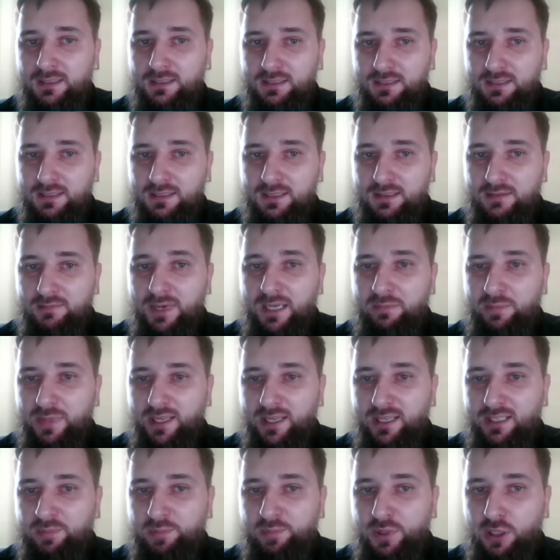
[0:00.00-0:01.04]
might
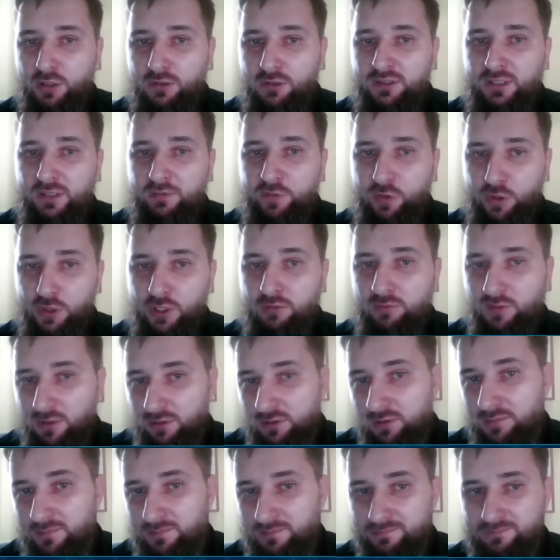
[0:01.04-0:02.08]
be explored in the future
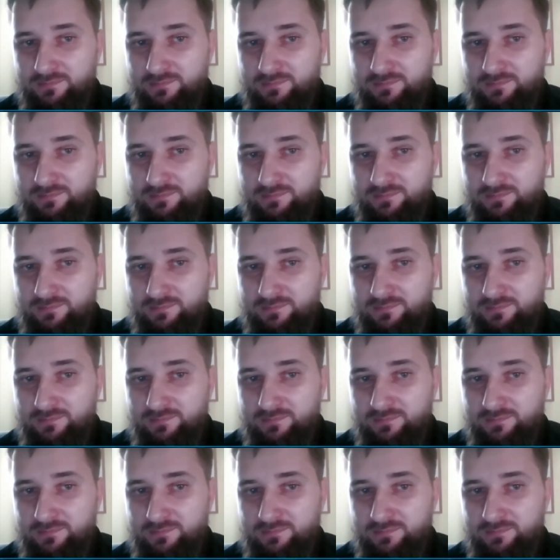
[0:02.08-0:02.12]
work.